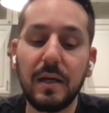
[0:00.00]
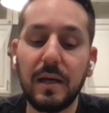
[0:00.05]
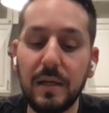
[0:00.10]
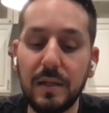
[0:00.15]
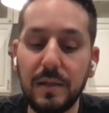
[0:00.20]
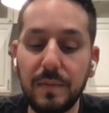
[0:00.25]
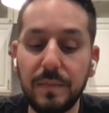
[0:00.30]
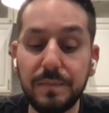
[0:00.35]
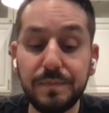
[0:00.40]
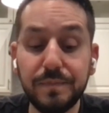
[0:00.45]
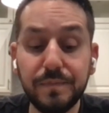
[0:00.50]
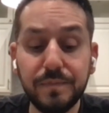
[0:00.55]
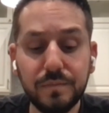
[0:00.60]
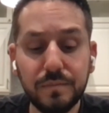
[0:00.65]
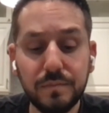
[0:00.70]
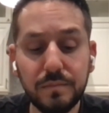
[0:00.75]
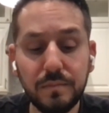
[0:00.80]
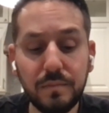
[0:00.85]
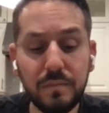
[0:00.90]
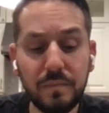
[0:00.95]
Um,
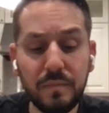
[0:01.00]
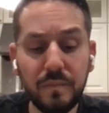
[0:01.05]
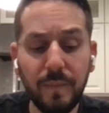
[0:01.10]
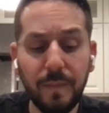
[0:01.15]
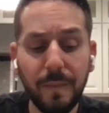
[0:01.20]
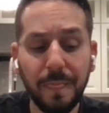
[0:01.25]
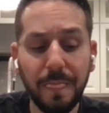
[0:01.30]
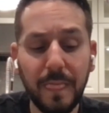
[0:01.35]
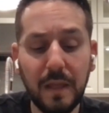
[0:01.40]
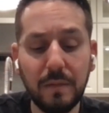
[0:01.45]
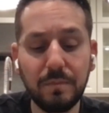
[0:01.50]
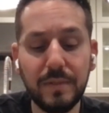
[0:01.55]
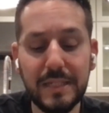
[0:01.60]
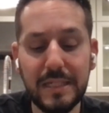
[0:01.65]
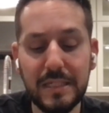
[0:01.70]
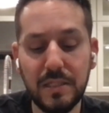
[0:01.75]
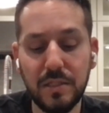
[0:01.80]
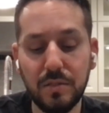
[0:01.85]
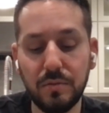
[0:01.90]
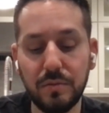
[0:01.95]

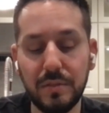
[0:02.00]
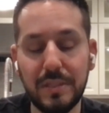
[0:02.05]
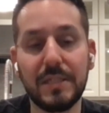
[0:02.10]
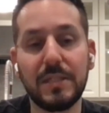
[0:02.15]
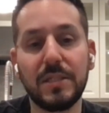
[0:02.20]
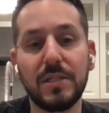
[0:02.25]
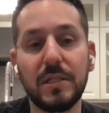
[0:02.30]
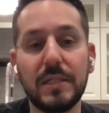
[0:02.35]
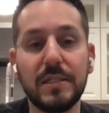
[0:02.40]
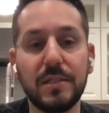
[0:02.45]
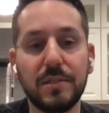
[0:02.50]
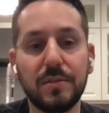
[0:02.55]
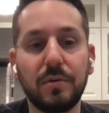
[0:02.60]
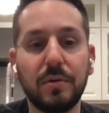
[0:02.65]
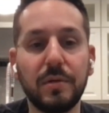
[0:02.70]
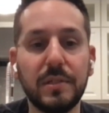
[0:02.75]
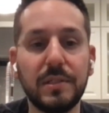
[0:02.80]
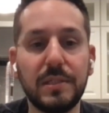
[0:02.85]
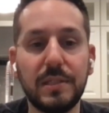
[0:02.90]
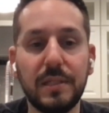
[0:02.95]
but as soon as I
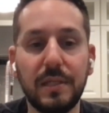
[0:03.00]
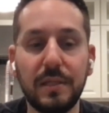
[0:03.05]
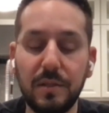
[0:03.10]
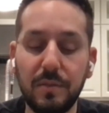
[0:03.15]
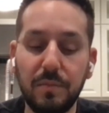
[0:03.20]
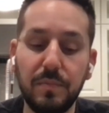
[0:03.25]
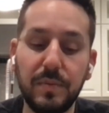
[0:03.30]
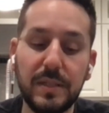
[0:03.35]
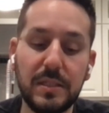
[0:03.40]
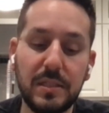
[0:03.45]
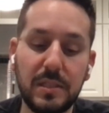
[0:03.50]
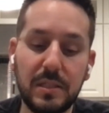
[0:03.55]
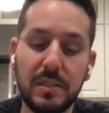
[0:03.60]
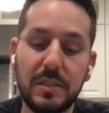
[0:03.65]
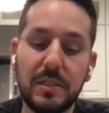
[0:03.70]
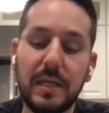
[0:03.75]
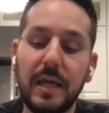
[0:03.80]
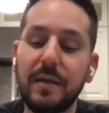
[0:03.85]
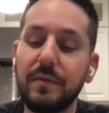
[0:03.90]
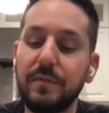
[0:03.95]
started seeing the
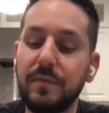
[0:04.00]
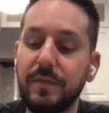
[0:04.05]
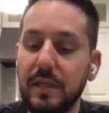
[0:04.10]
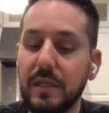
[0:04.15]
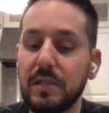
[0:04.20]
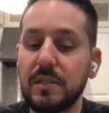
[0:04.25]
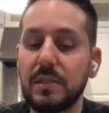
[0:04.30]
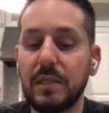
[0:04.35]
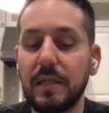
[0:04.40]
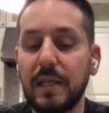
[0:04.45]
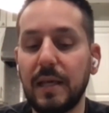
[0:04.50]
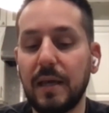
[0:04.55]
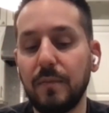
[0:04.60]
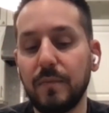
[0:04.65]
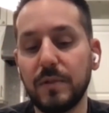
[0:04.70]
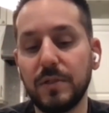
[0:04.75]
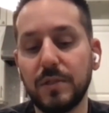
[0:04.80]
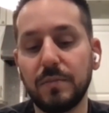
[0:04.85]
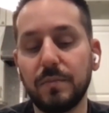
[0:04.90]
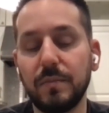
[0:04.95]
business side of things and
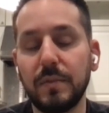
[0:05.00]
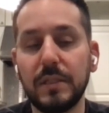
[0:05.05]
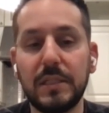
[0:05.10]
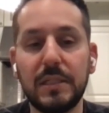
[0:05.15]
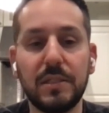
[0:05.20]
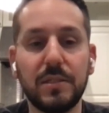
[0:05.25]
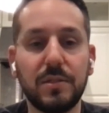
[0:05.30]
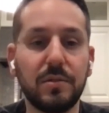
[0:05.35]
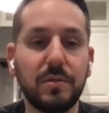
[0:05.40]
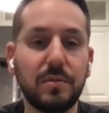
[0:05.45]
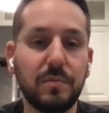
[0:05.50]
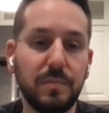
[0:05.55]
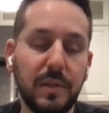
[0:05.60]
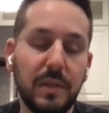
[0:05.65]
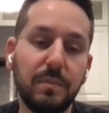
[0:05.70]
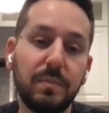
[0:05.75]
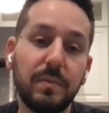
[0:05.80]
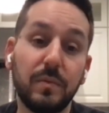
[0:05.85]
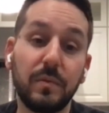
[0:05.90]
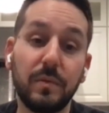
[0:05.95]
how much money certain
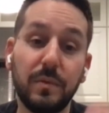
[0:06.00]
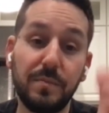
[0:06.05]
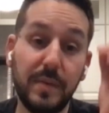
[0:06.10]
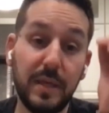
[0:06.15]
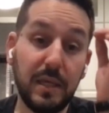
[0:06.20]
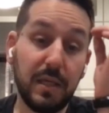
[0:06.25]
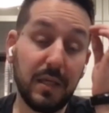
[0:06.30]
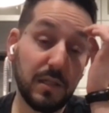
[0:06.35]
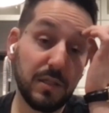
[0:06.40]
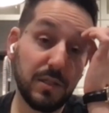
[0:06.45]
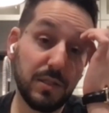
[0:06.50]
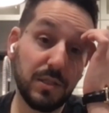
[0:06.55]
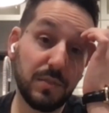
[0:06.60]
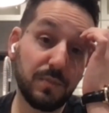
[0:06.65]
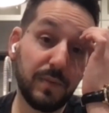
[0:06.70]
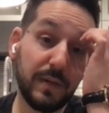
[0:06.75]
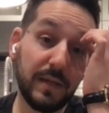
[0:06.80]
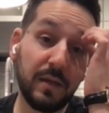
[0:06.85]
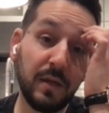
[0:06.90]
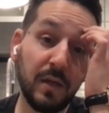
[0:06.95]
people were making
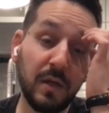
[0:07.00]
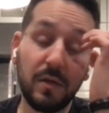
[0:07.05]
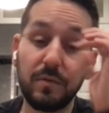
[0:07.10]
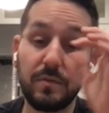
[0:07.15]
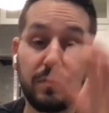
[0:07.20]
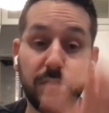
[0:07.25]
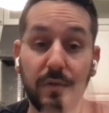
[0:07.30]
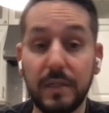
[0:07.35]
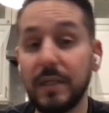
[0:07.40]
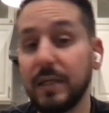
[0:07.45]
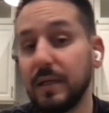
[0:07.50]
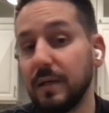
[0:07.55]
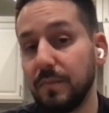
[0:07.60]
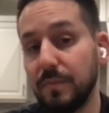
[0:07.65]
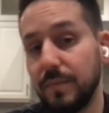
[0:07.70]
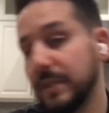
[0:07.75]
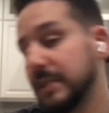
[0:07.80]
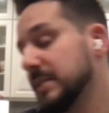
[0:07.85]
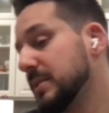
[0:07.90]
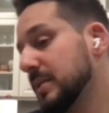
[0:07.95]
just by running
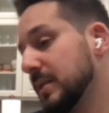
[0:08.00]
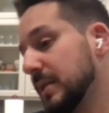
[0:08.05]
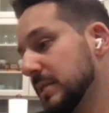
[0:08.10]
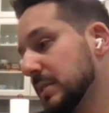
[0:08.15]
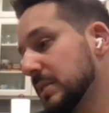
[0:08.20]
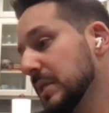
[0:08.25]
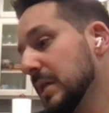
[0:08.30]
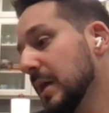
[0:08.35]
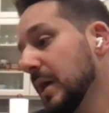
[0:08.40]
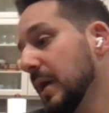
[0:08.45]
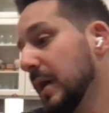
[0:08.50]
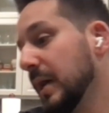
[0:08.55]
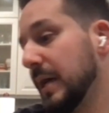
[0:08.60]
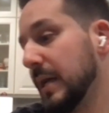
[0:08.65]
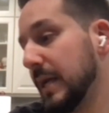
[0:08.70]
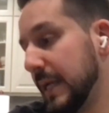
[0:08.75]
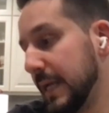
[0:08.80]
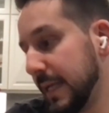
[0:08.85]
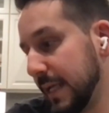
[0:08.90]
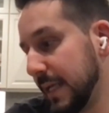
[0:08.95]
a business,
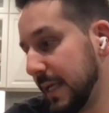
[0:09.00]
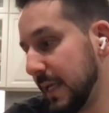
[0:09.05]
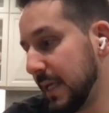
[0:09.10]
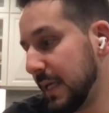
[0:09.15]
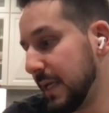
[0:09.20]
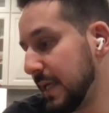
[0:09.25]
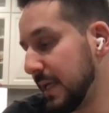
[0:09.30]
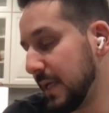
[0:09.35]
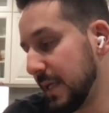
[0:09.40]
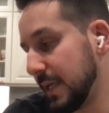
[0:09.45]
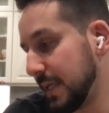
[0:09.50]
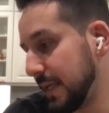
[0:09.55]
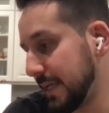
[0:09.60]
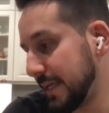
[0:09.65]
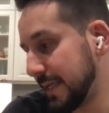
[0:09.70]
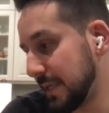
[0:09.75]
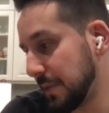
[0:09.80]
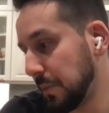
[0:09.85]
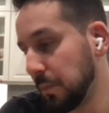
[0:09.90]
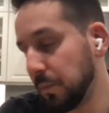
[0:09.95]
eh, it,
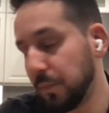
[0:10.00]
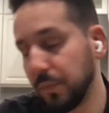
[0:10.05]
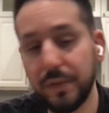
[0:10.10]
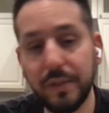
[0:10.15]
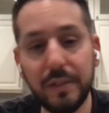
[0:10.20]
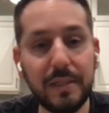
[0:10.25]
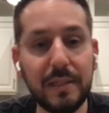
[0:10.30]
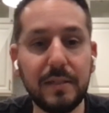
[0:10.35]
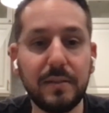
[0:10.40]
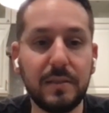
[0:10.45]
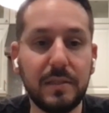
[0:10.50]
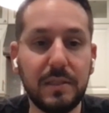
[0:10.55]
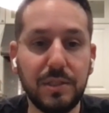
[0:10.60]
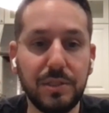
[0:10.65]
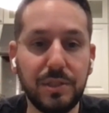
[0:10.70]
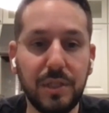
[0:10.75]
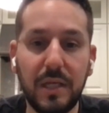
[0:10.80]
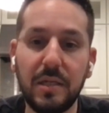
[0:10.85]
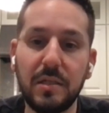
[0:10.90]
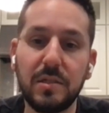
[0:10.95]
it completely
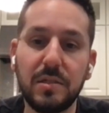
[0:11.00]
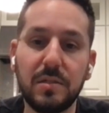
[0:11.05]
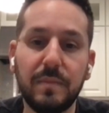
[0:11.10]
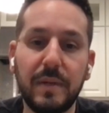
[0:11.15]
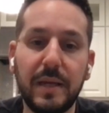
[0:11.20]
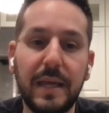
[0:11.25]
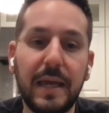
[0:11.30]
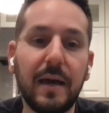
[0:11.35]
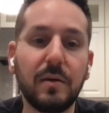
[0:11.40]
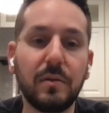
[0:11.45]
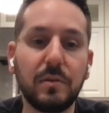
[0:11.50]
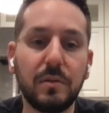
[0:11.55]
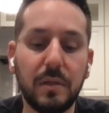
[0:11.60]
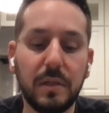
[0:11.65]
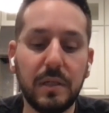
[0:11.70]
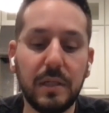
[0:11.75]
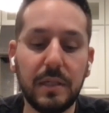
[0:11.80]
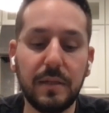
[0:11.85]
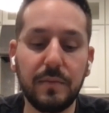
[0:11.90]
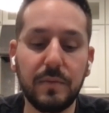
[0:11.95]
changed my
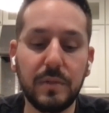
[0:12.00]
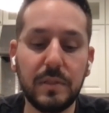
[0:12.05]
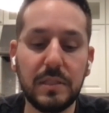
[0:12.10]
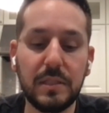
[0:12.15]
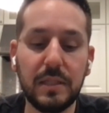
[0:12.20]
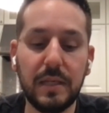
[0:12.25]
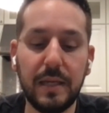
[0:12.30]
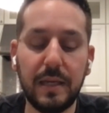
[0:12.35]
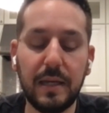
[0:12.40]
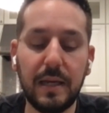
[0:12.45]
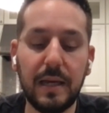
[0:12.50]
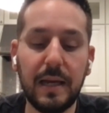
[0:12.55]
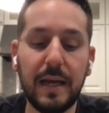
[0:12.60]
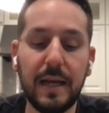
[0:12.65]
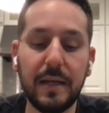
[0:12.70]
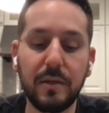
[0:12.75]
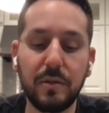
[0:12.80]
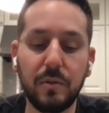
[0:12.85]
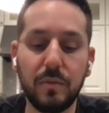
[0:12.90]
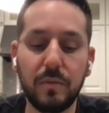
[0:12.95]
outlook. And it was like,
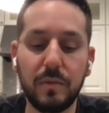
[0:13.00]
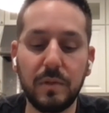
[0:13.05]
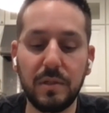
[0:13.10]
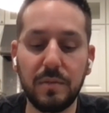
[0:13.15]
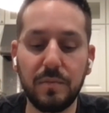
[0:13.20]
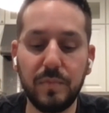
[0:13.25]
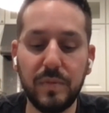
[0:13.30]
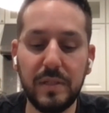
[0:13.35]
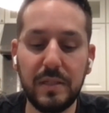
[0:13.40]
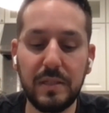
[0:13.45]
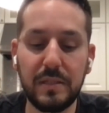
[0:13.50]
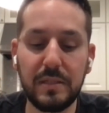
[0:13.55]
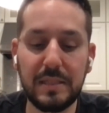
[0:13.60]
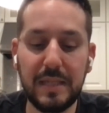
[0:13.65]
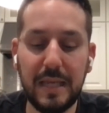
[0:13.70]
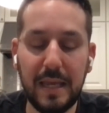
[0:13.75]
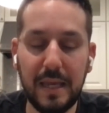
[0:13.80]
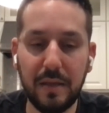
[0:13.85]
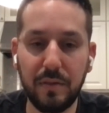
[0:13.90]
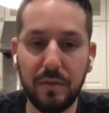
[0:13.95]
I don't want to be
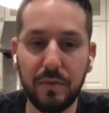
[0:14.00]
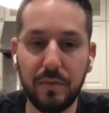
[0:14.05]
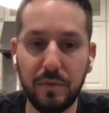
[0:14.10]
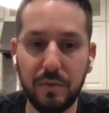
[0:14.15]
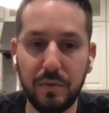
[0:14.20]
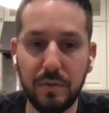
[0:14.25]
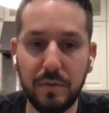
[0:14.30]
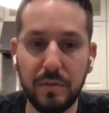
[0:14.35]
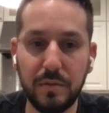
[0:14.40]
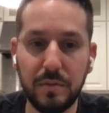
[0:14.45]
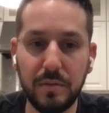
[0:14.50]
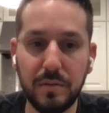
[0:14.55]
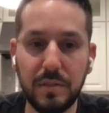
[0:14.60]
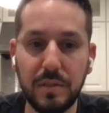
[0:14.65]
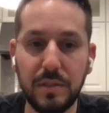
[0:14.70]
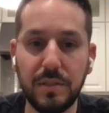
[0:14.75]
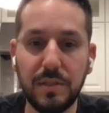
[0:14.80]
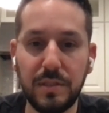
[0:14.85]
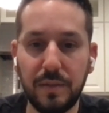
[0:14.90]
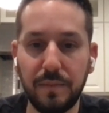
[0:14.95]
tethered
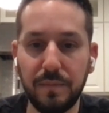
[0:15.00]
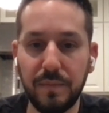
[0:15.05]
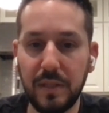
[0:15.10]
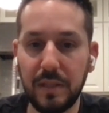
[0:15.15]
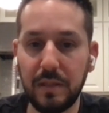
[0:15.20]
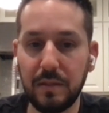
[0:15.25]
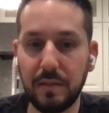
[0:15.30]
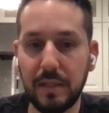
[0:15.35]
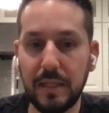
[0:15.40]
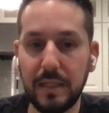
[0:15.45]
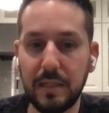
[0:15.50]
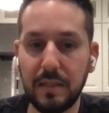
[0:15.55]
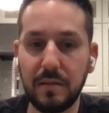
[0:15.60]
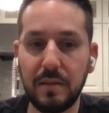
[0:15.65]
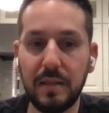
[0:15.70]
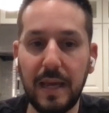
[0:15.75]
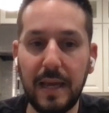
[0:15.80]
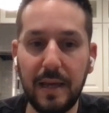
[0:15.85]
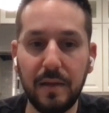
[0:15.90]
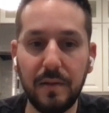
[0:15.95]
to something like
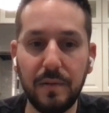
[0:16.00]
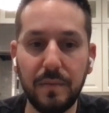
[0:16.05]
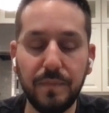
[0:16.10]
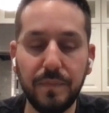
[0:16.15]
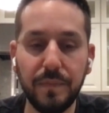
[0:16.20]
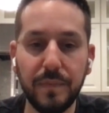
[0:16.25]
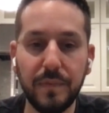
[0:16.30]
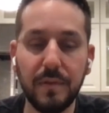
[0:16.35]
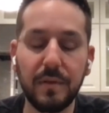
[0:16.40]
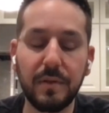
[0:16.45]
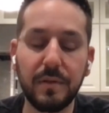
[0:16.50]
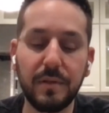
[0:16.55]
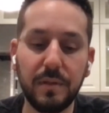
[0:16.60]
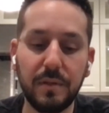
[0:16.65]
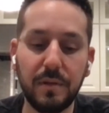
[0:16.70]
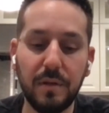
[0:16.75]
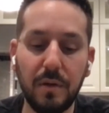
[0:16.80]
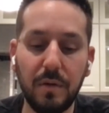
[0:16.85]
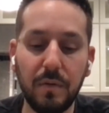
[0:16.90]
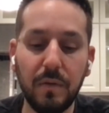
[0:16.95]
that.
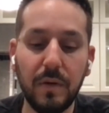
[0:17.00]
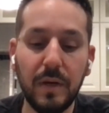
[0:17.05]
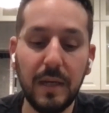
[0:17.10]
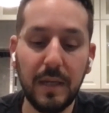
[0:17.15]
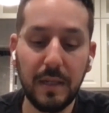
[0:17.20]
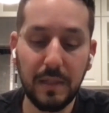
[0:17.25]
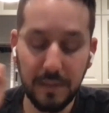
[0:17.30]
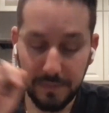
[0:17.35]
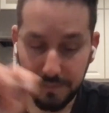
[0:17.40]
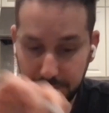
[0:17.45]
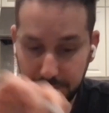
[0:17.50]
You know, mm-hmm.